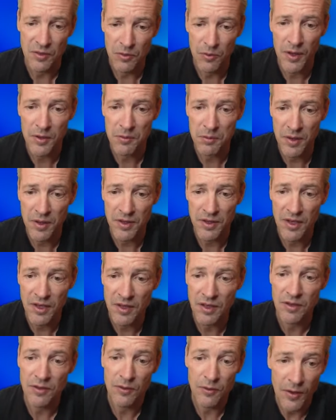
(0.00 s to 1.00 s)
White played king
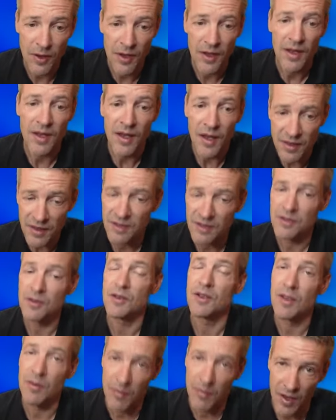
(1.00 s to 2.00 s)
d2, and as you
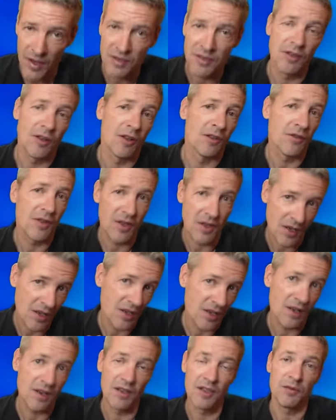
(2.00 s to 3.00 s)
can imagine already here,